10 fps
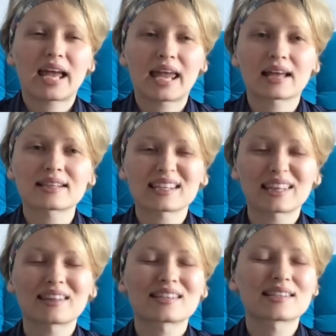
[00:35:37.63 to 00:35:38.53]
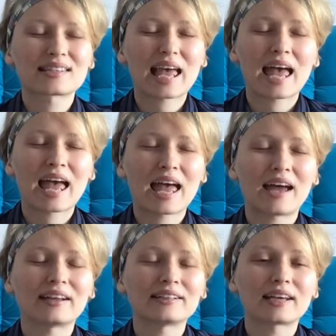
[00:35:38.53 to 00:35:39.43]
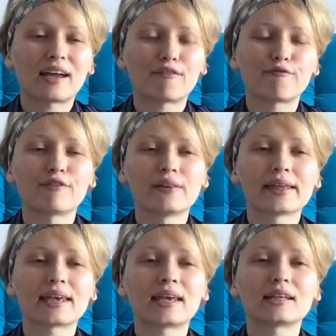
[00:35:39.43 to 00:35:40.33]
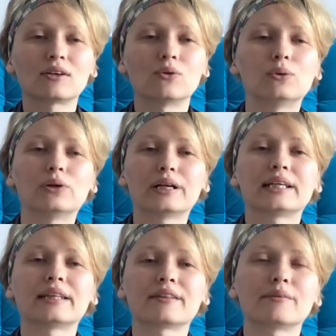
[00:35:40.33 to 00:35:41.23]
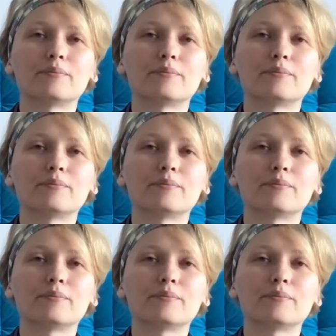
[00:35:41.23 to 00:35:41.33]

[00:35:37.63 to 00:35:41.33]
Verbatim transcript: hands in the sand and feeling it or in the